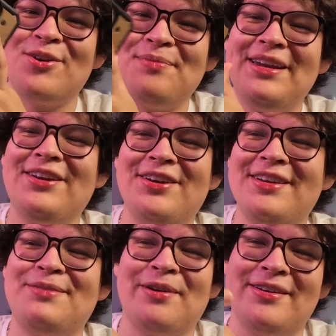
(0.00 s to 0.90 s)
many good
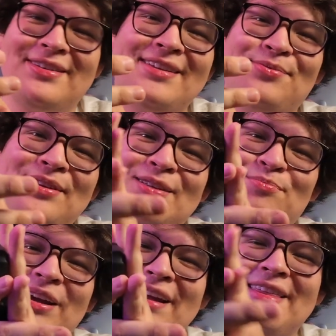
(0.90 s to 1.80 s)
experiences with this
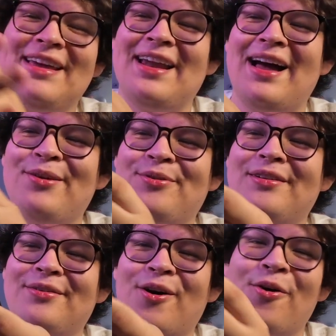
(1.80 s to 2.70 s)
brand that I
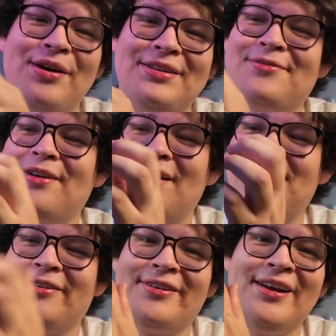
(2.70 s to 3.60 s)
will always
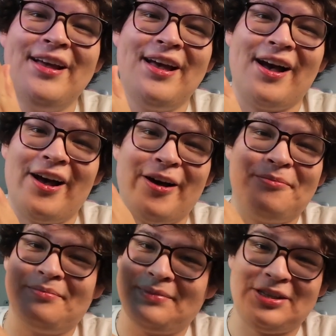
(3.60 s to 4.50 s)
forever
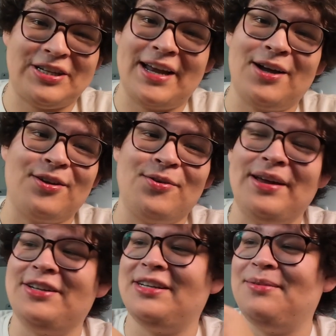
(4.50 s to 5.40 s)
shout out
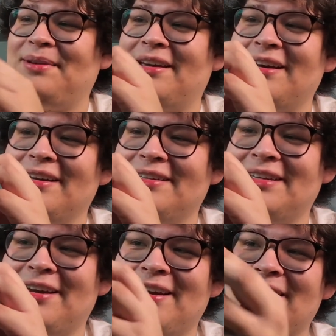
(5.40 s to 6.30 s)
UAG, because
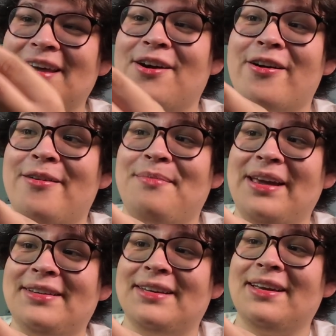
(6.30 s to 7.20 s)
they are
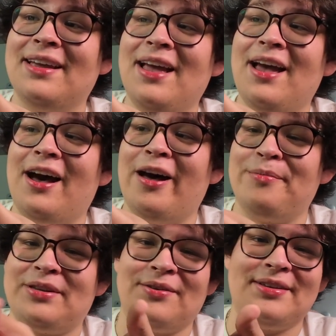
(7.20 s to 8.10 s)
amazing.
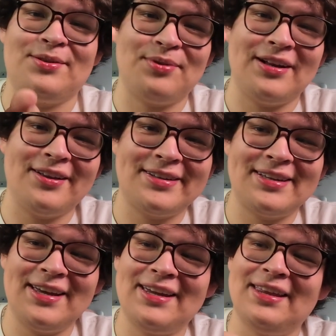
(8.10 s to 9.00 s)
So this is what it looks
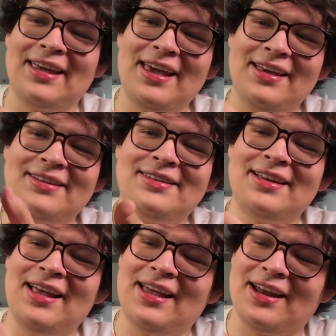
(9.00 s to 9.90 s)
like in the case,
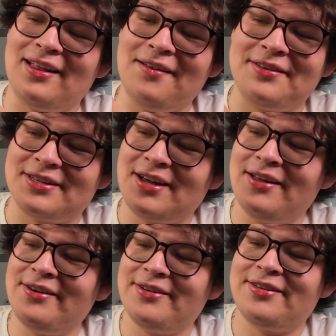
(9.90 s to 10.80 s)
and I love this
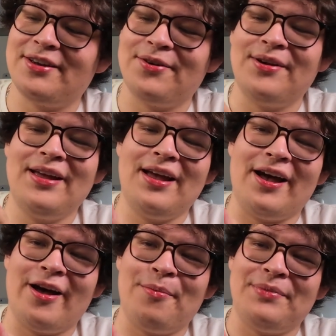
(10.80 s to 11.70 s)
color, so
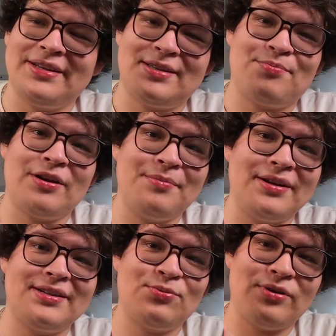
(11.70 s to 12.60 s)
this is pretty
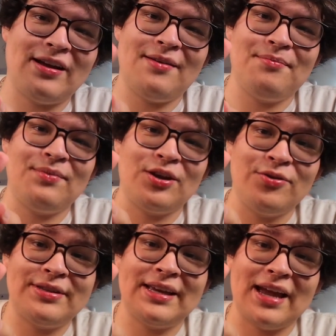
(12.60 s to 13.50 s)
much what I'm
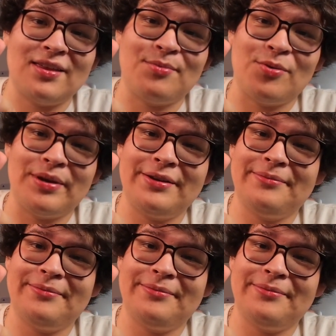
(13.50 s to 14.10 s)
using at the moment.